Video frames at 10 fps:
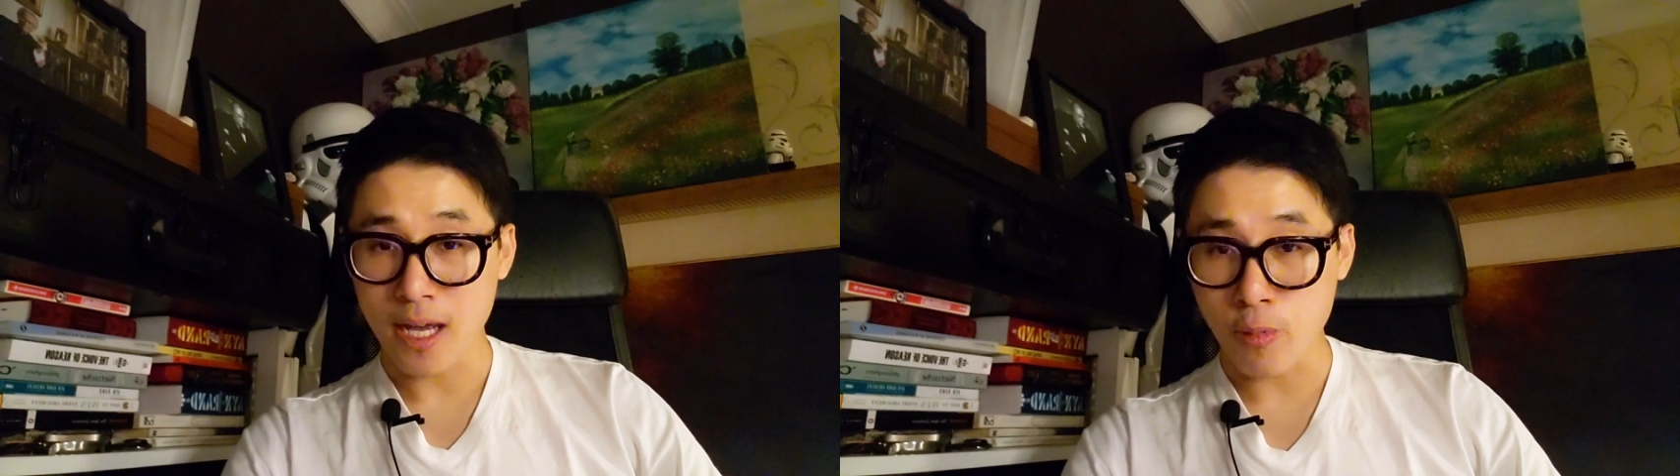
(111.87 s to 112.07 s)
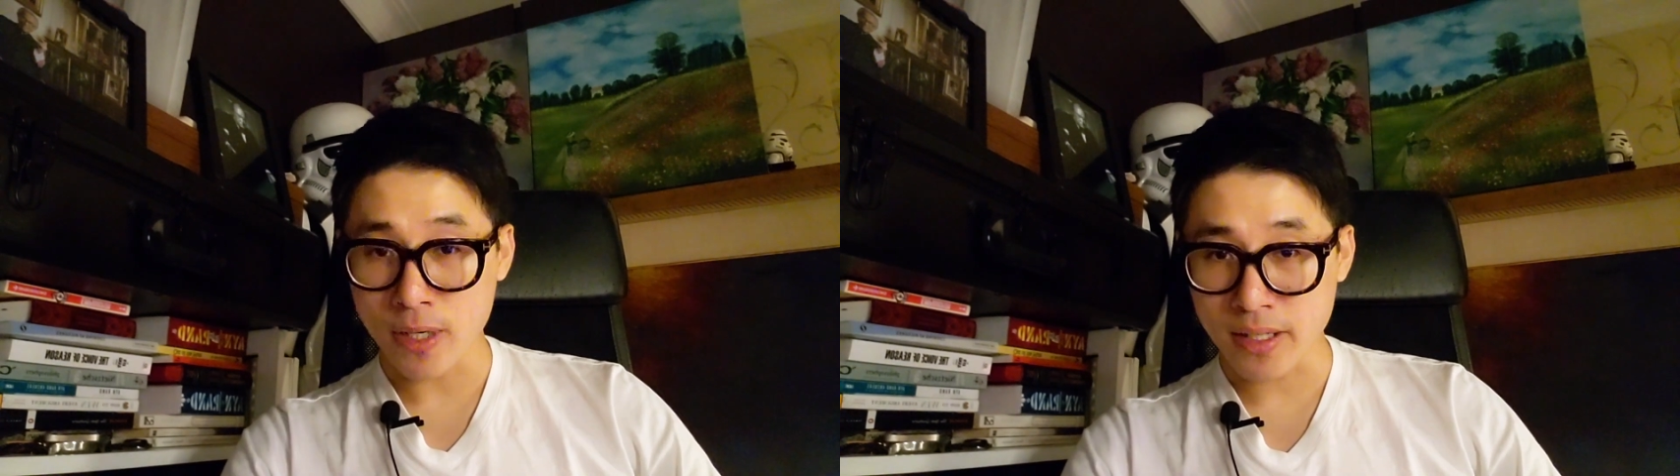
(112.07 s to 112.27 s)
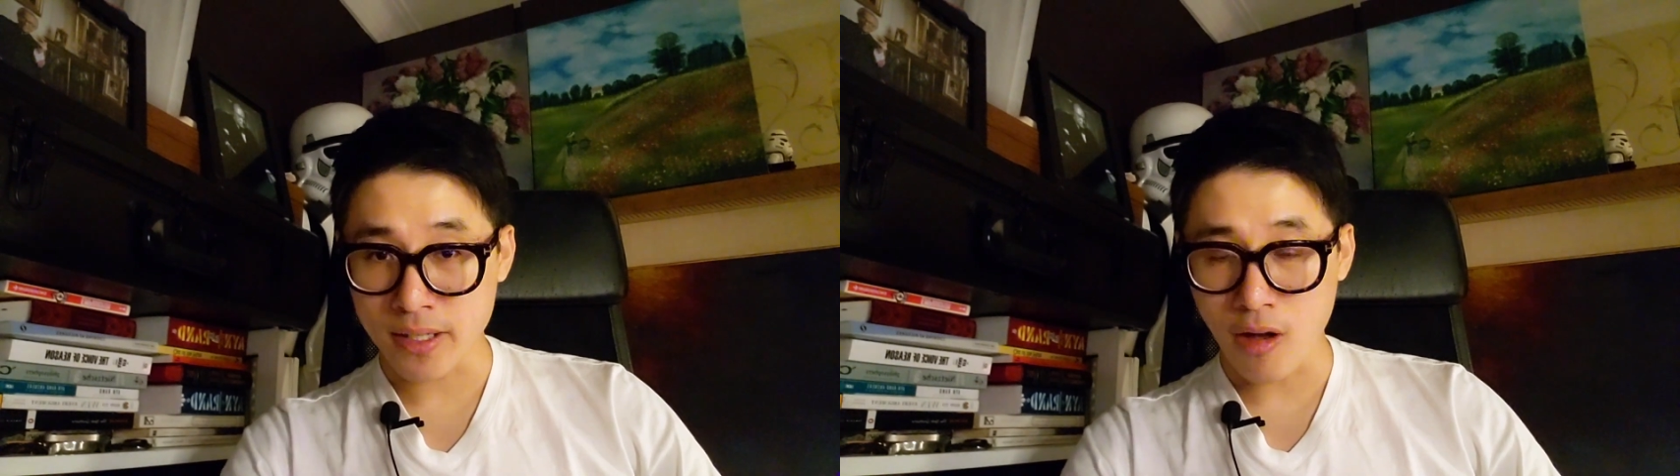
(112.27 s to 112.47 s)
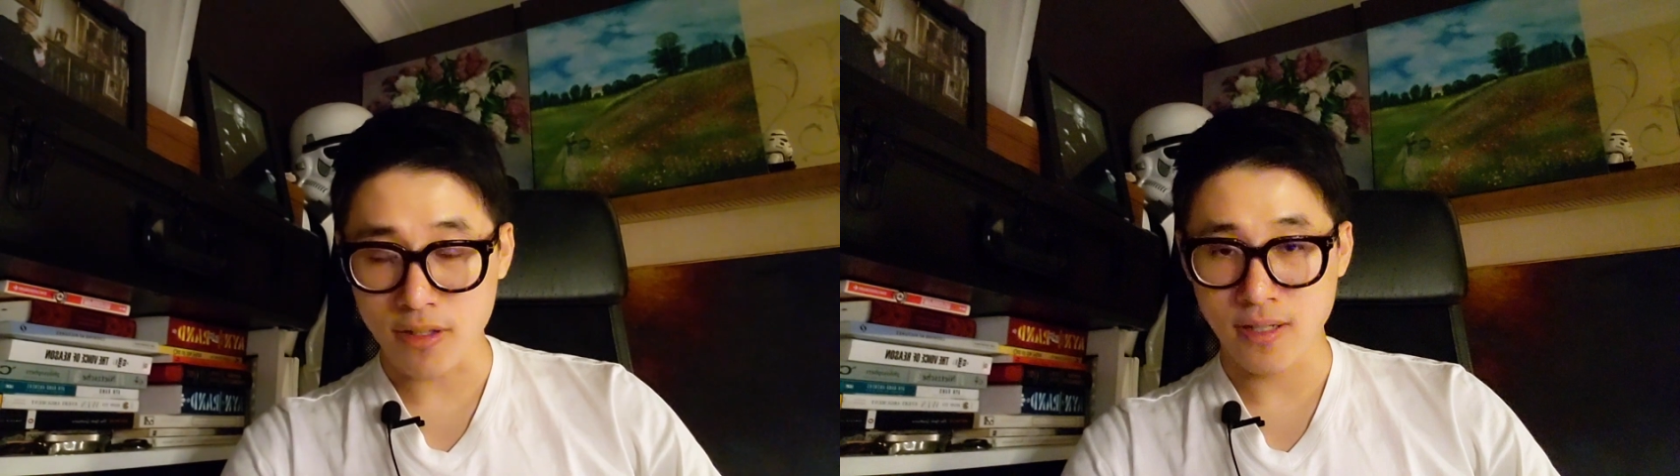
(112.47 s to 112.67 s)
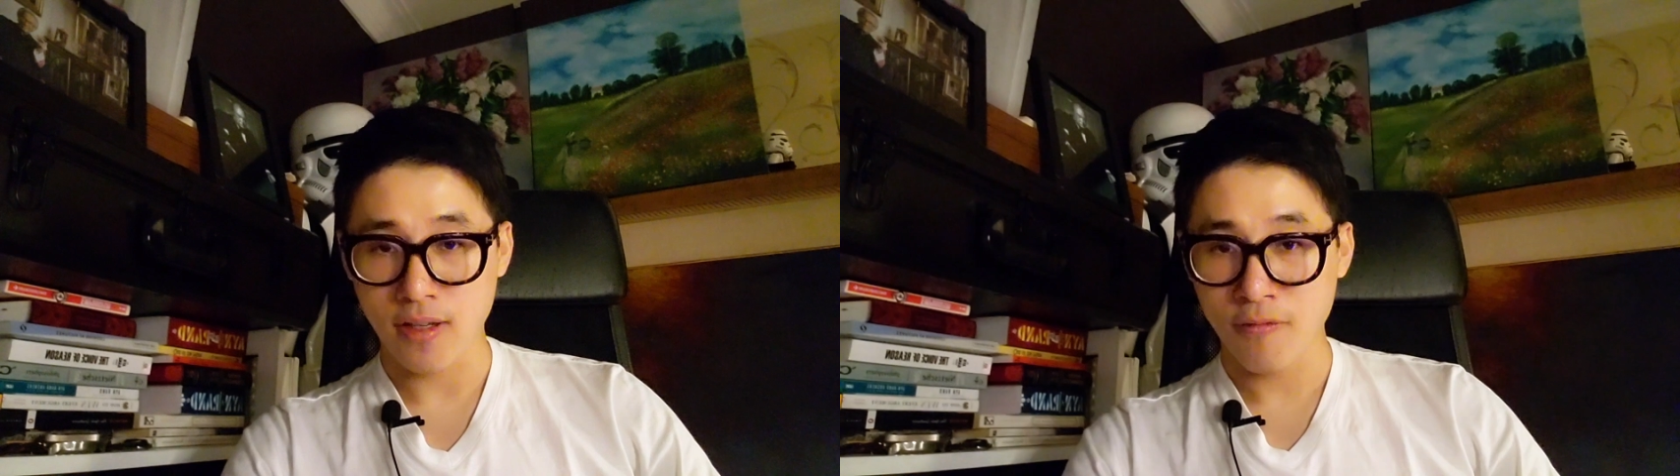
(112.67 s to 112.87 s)
and we're
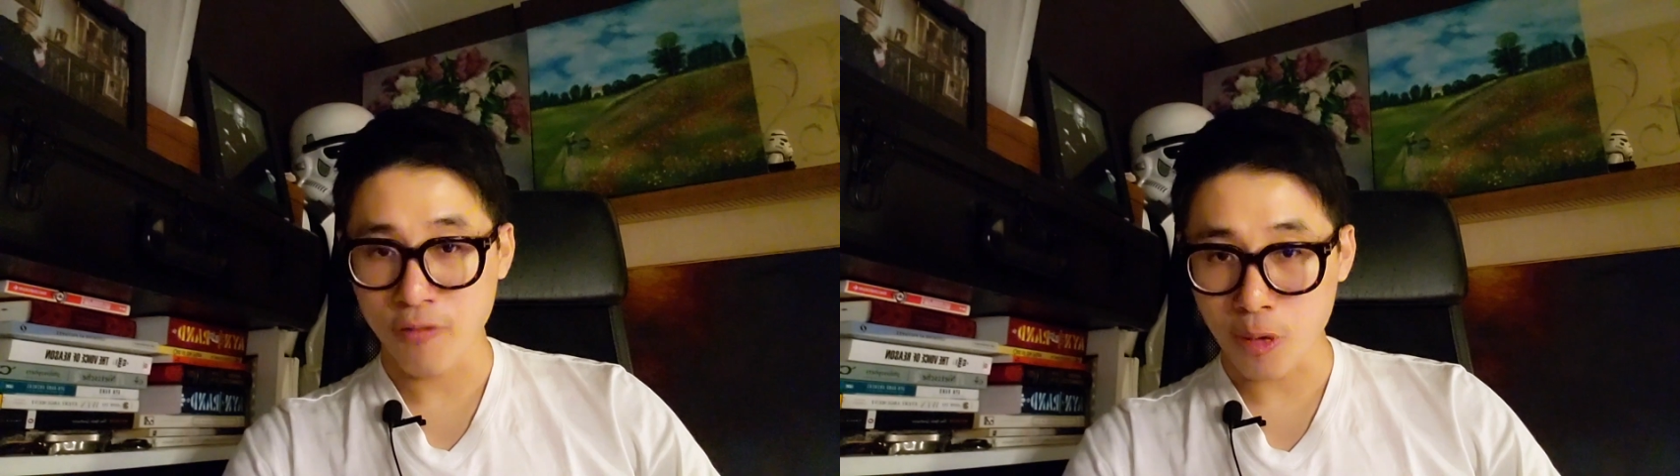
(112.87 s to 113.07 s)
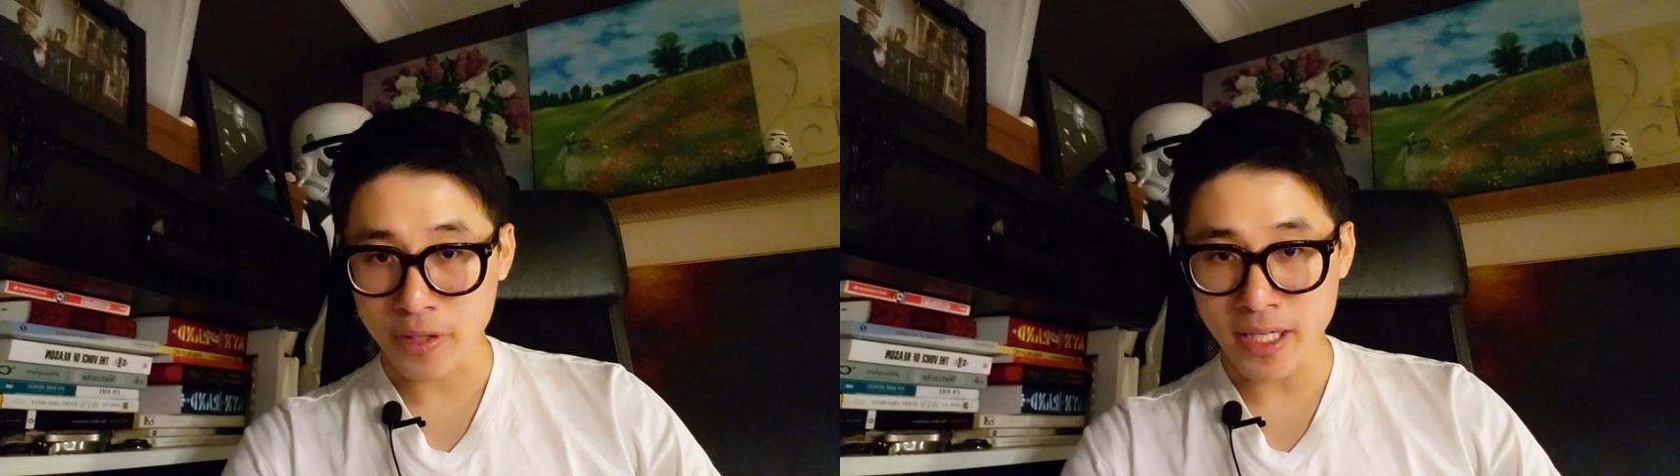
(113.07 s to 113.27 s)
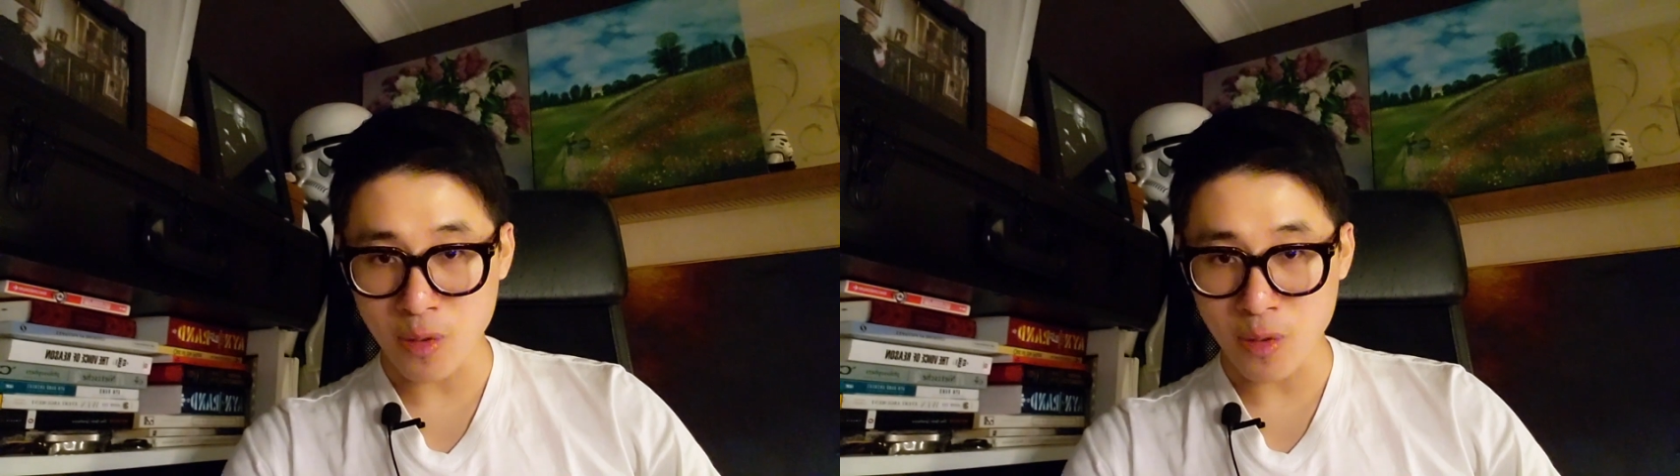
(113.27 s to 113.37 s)
not fully